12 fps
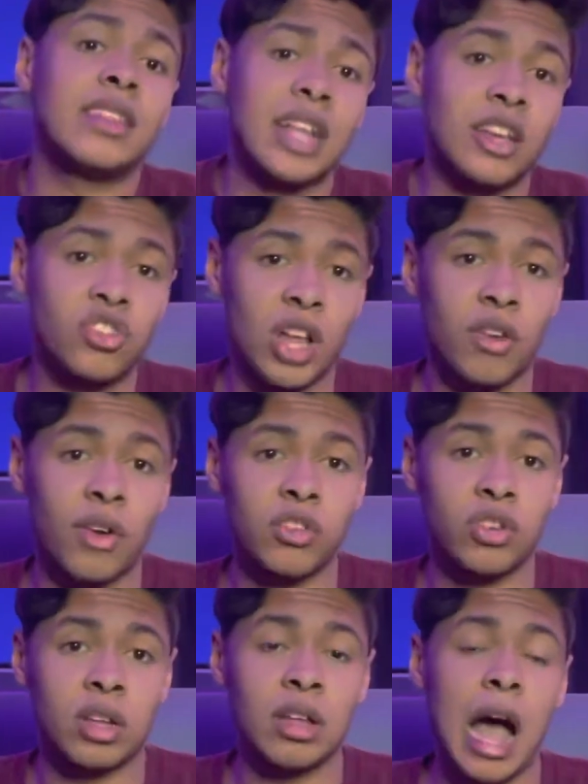the next
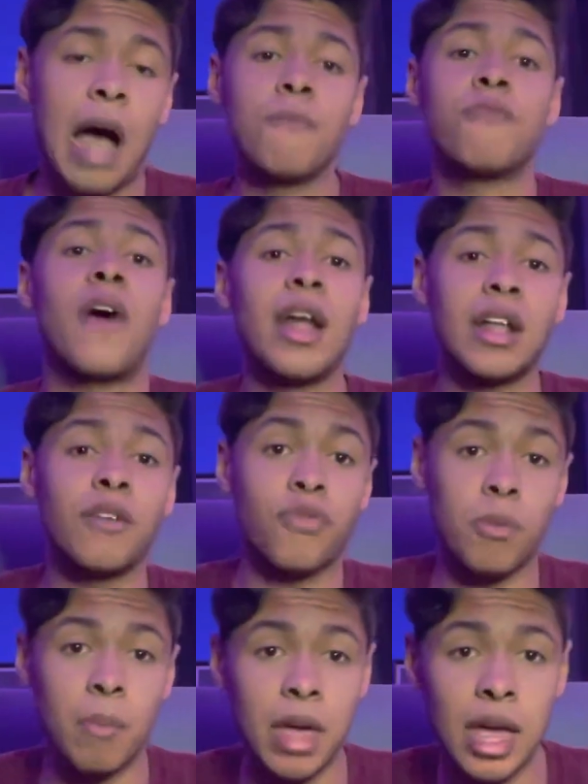generation. I'm fighting
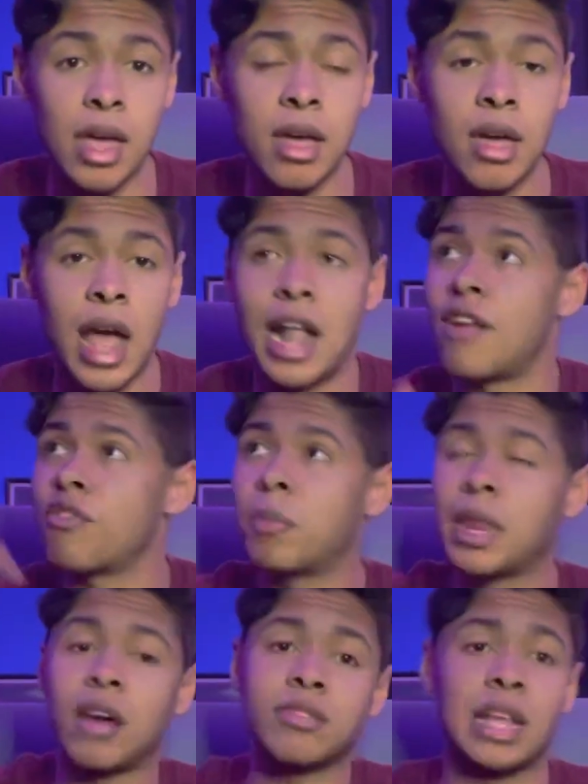for me and
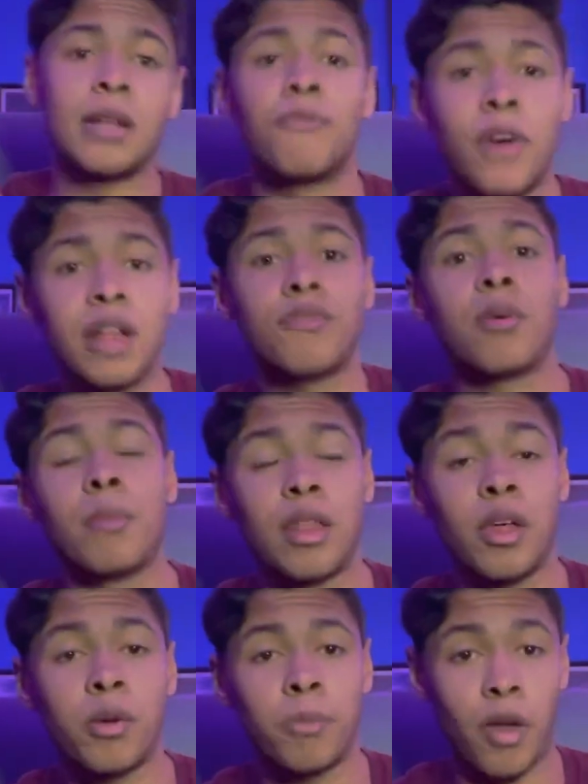everybody else, and I'm fighting for my
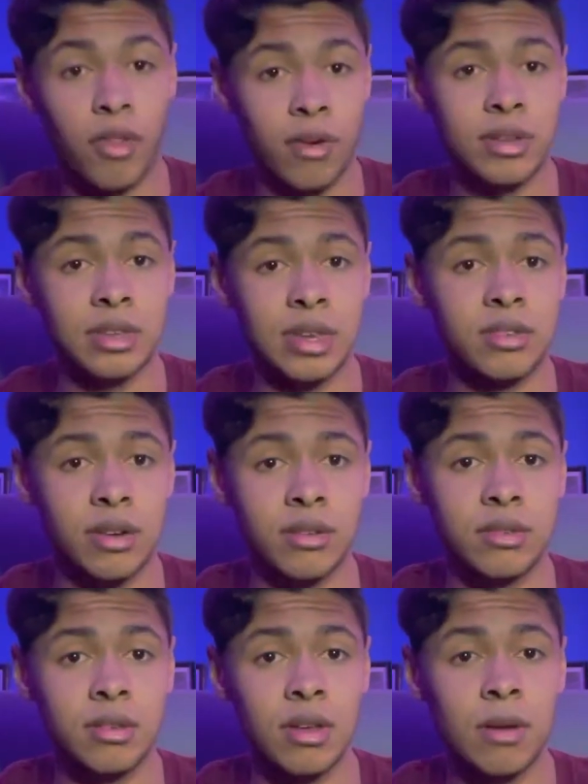little brother and
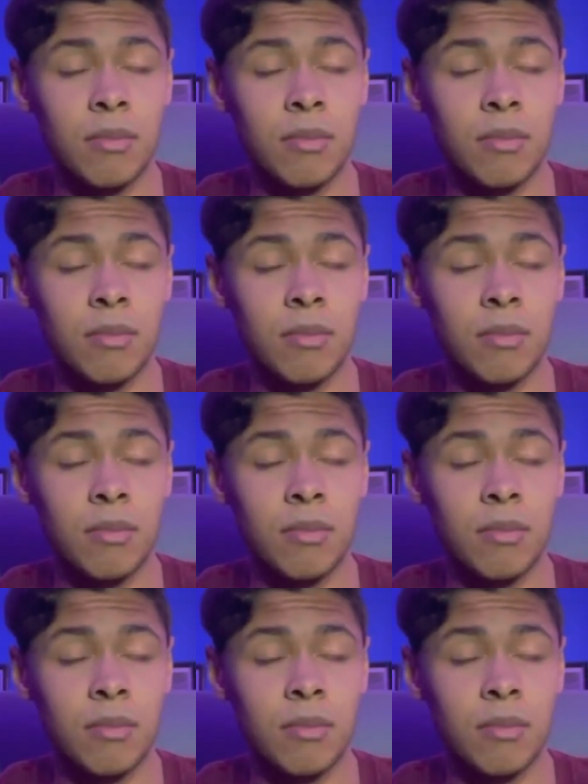sisters,